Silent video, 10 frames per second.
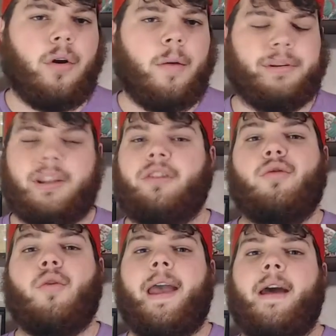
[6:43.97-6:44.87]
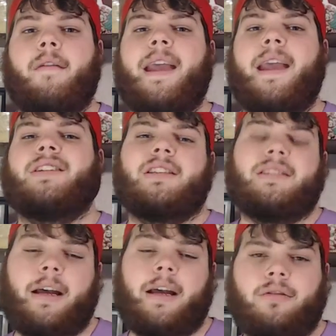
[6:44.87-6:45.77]
But then you have AJ
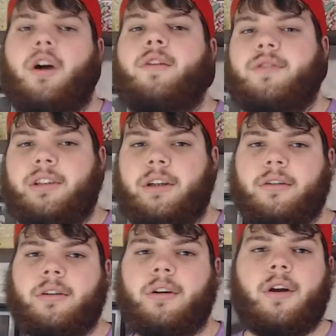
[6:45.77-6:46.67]
Styles, Dolph Ziggler,